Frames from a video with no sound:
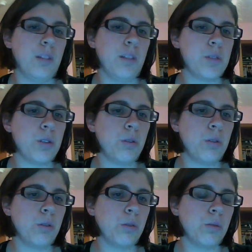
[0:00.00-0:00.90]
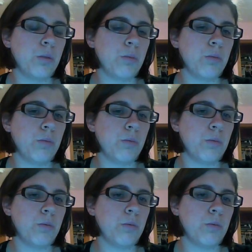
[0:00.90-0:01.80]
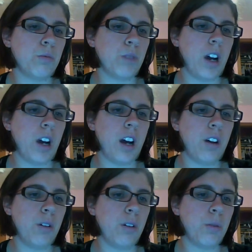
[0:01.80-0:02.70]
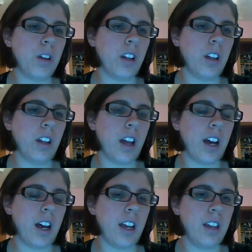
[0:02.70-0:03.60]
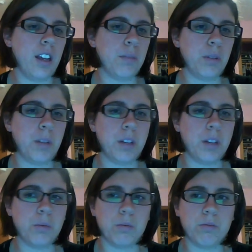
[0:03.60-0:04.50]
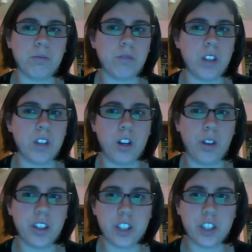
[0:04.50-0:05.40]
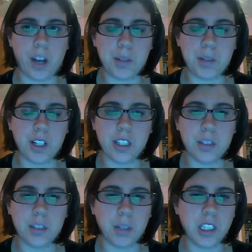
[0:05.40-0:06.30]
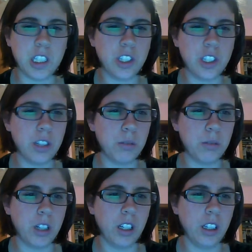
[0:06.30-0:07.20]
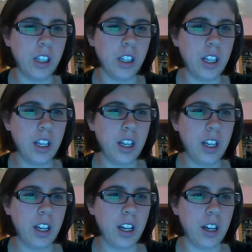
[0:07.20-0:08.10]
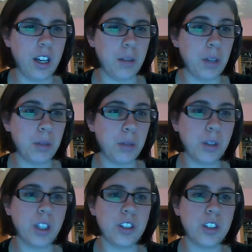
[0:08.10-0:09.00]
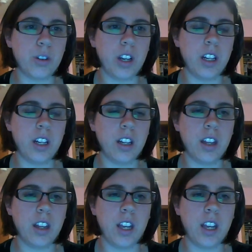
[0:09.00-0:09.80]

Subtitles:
So how will I implement, this chapter into my teaching? Well, I really enjoyed the